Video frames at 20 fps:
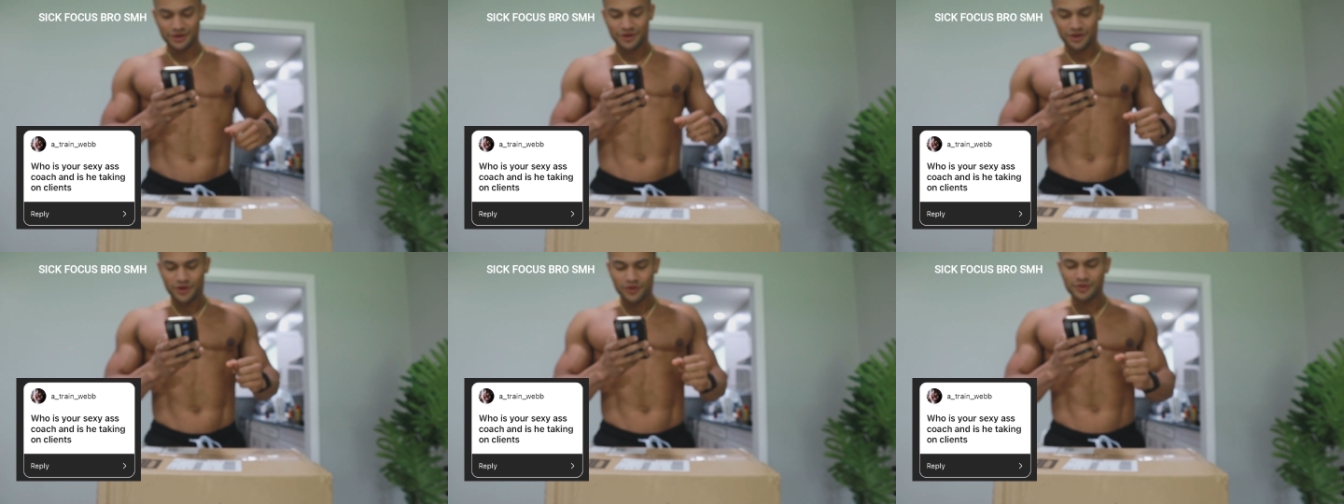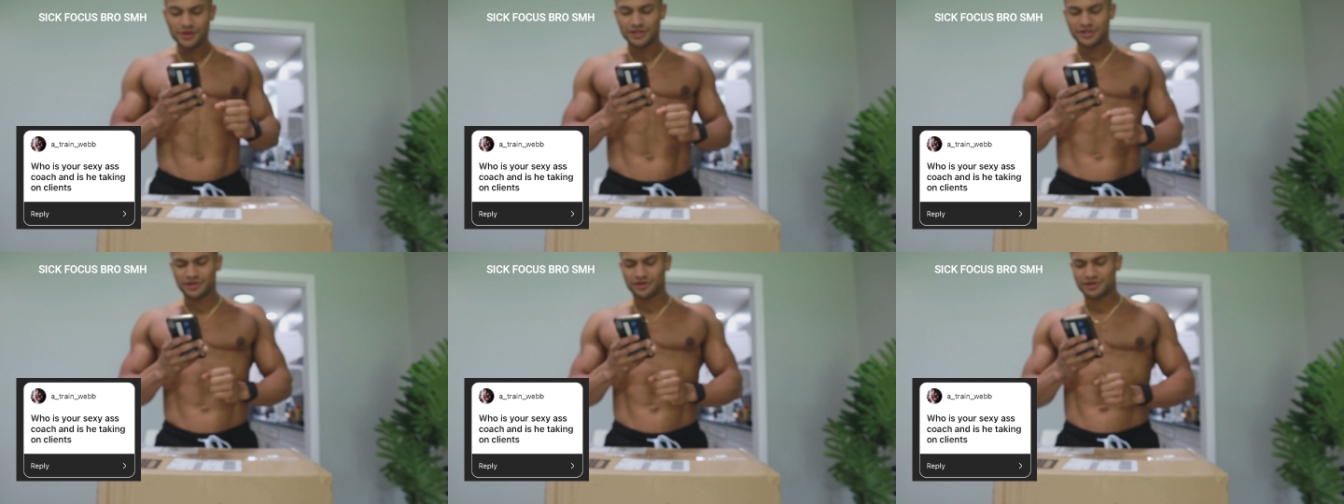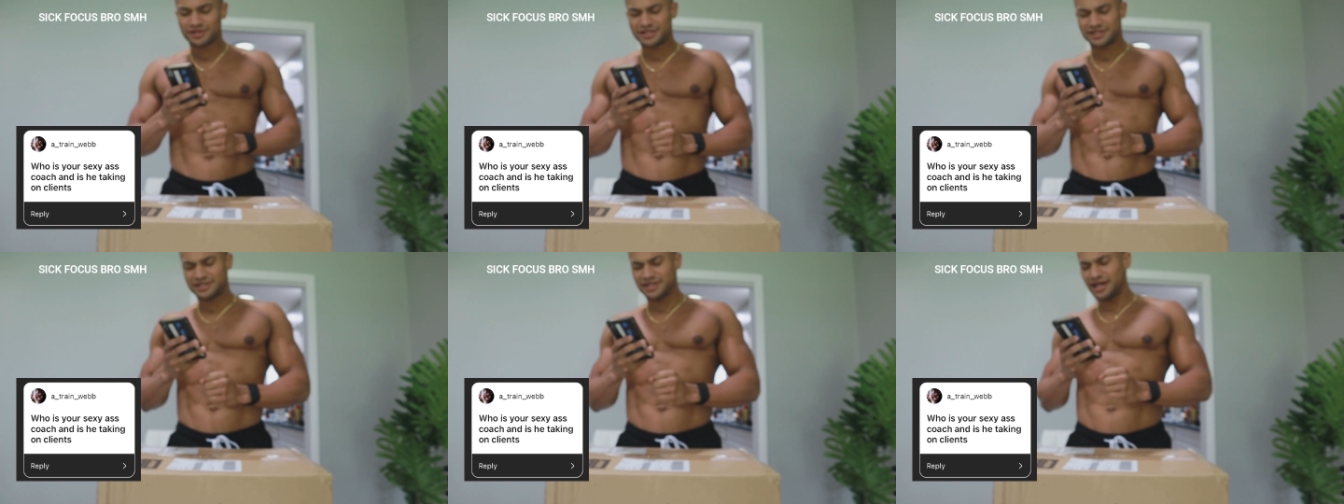who is
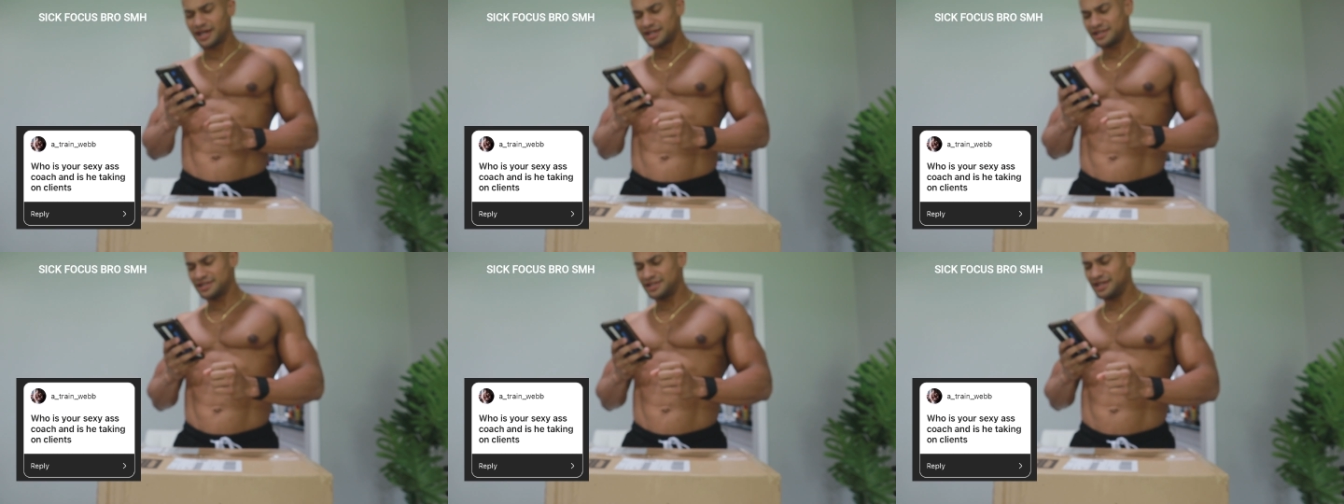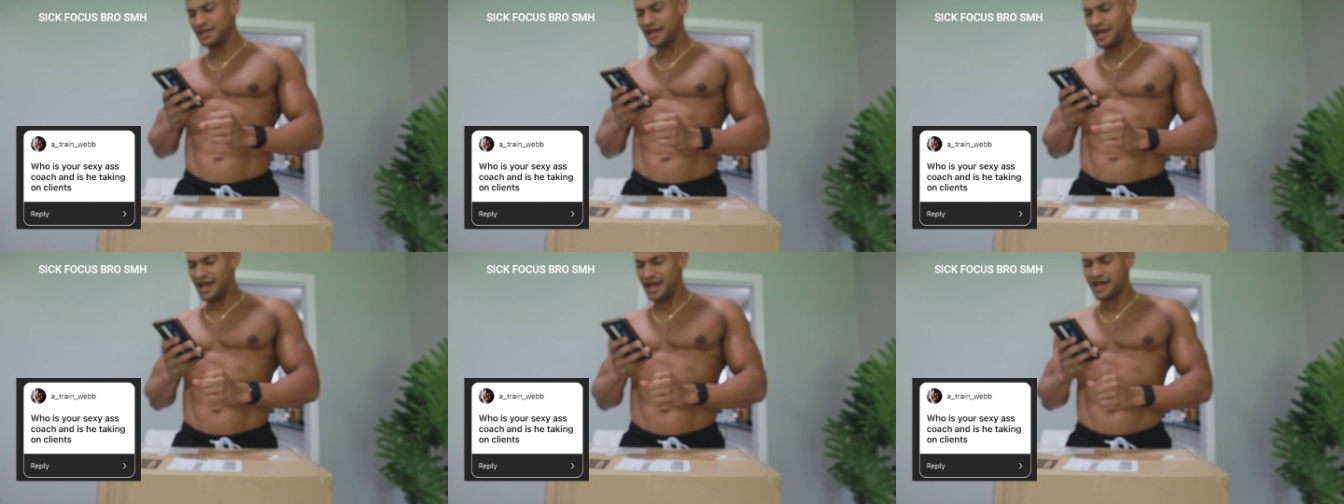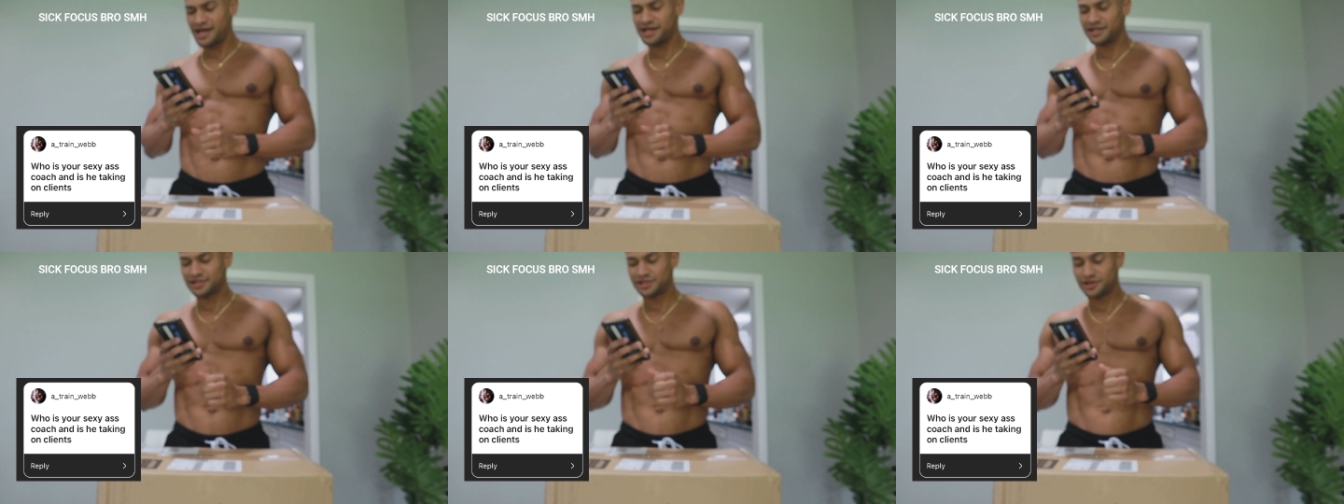your sexy
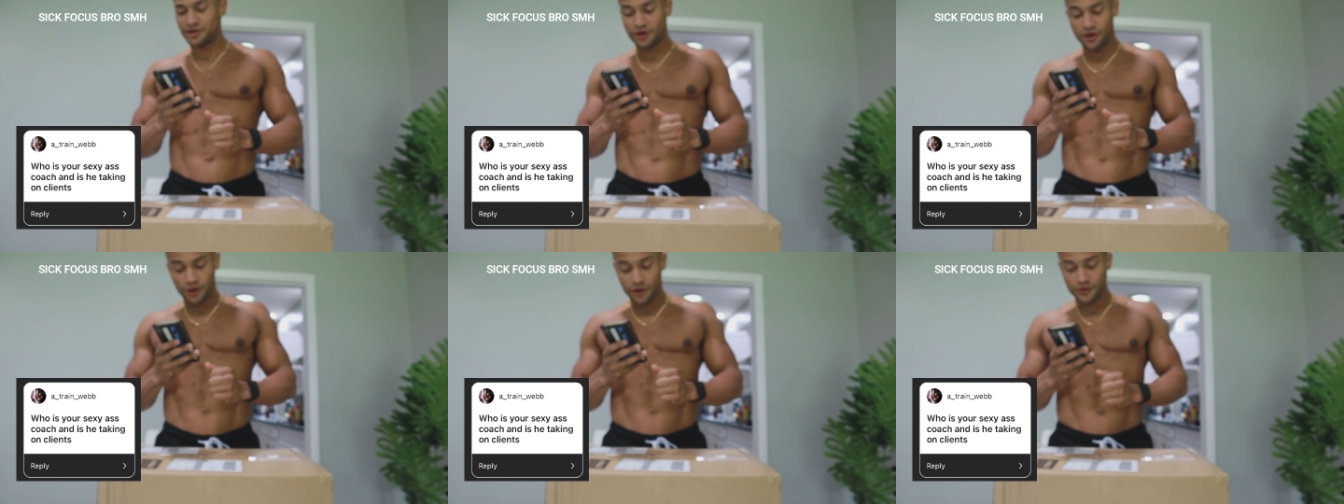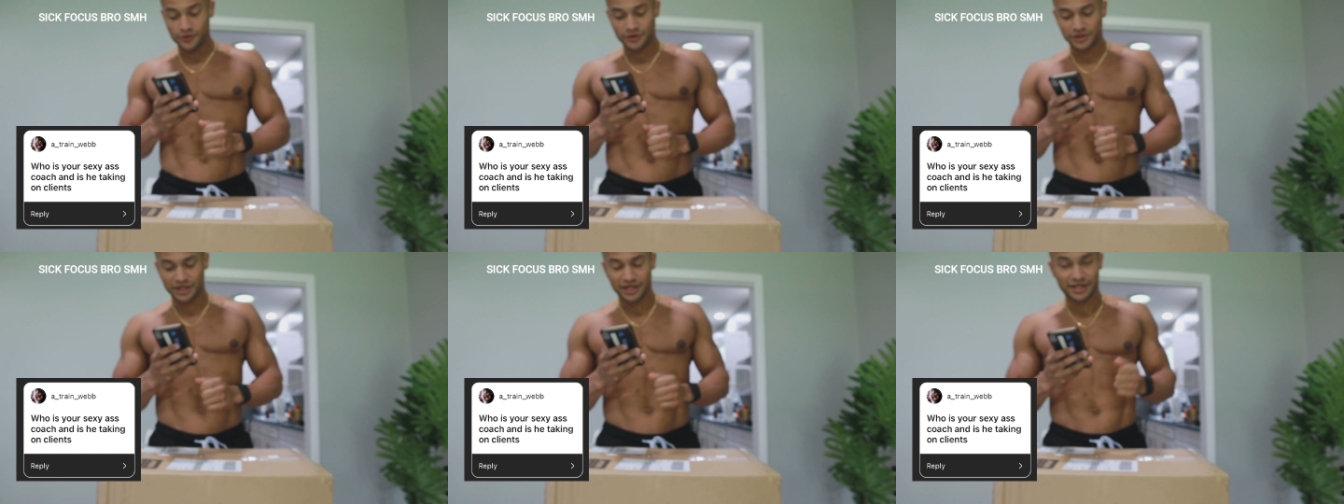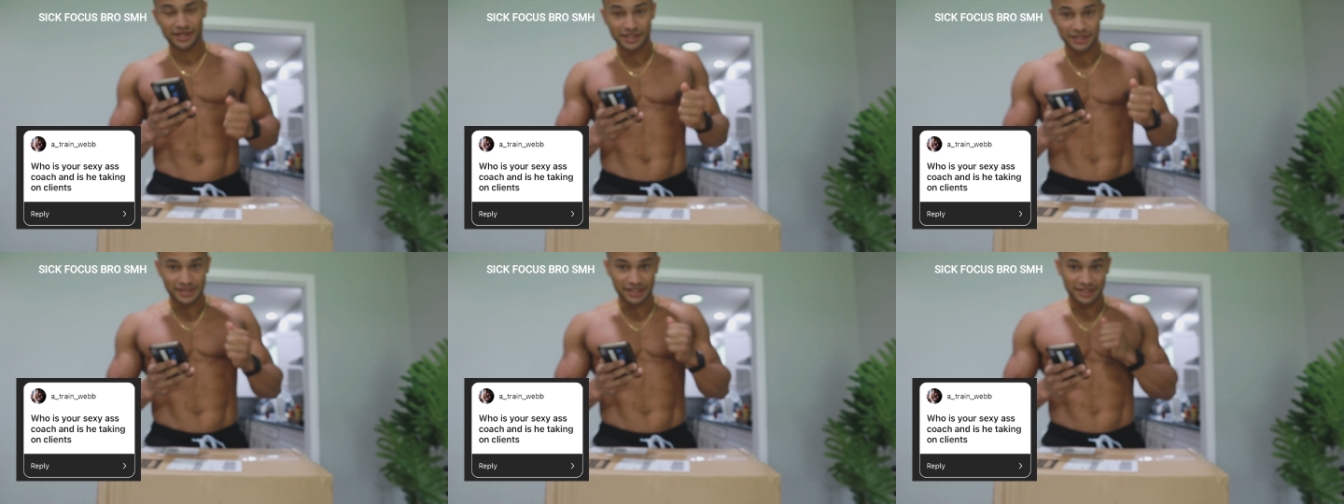ass coach
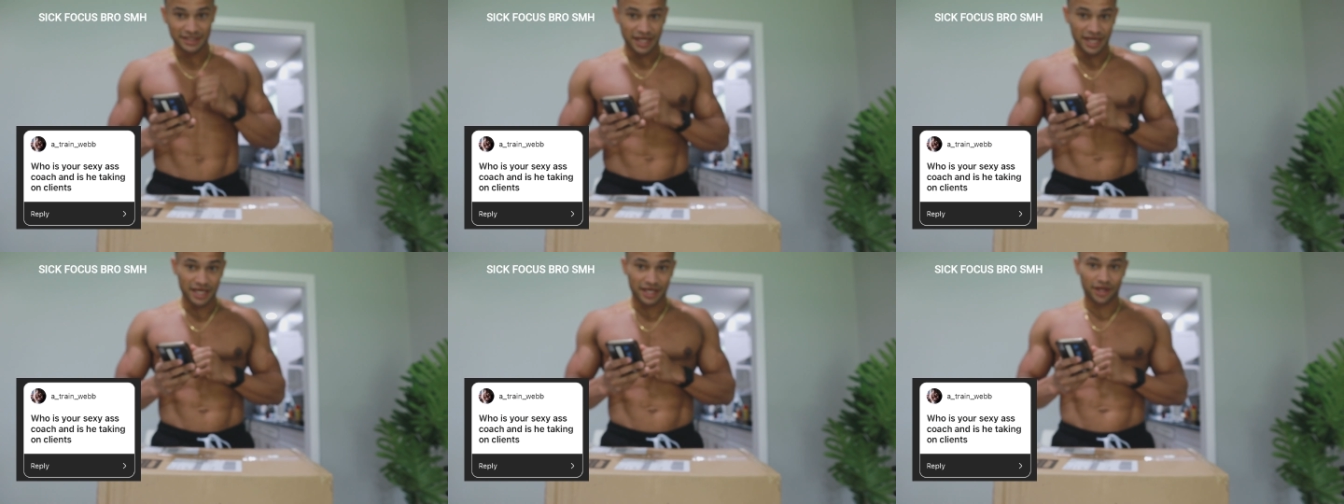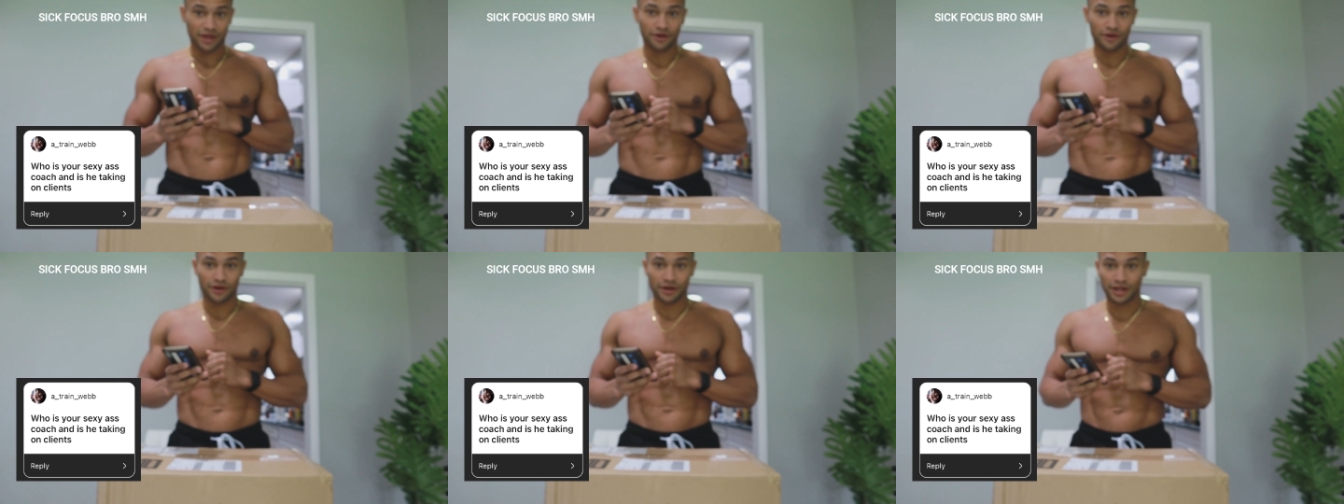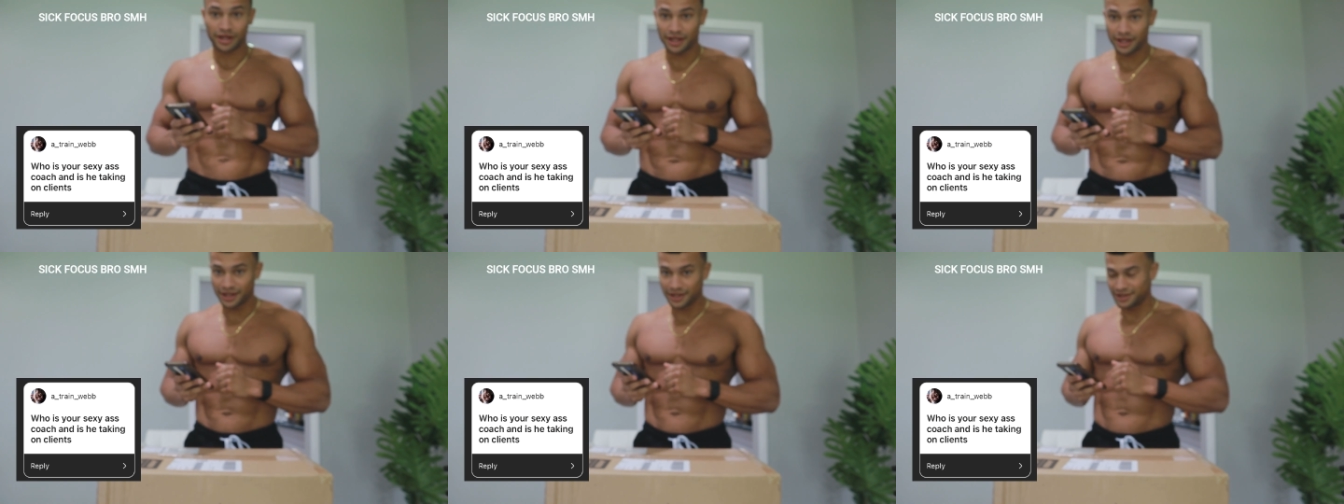and is he taking on
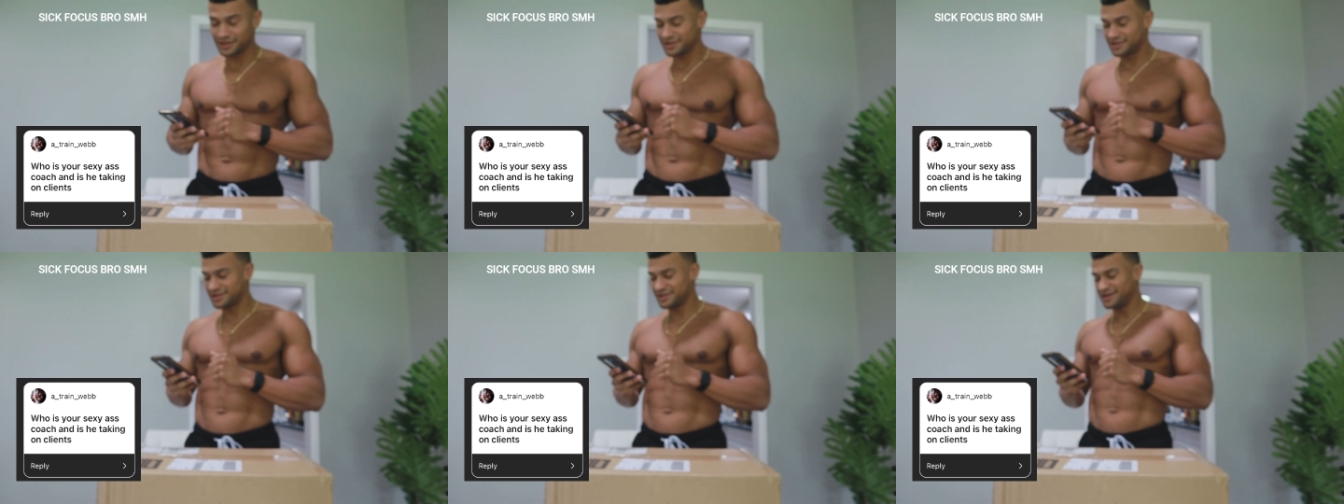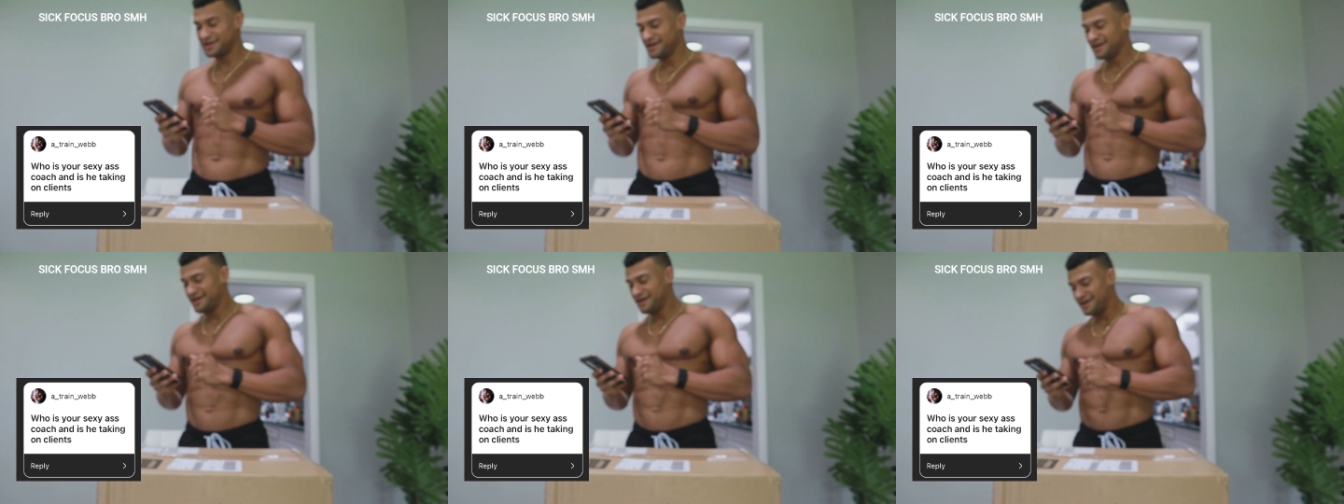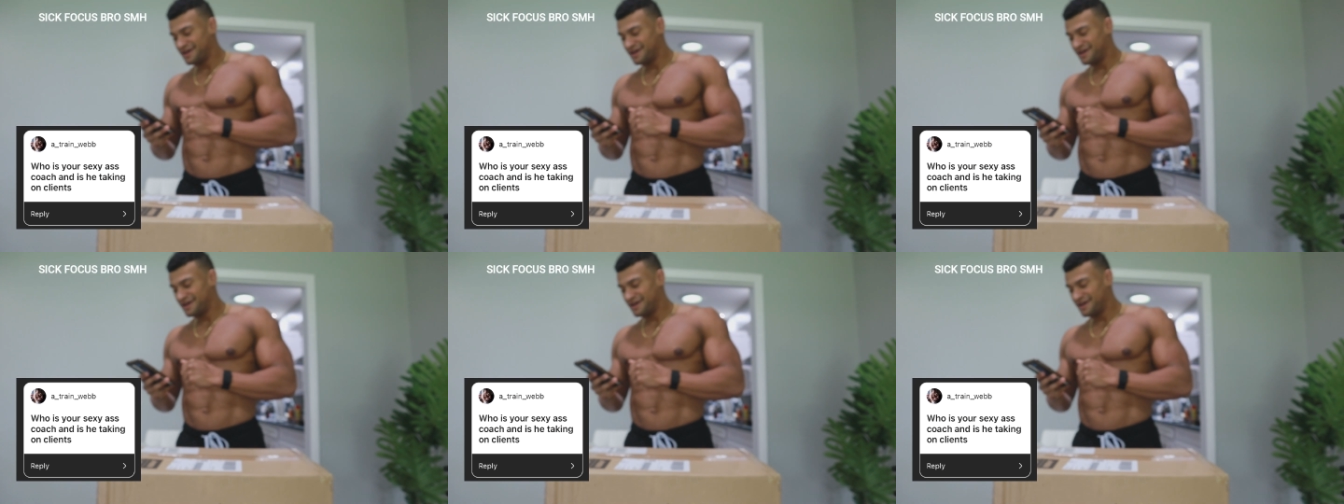clients?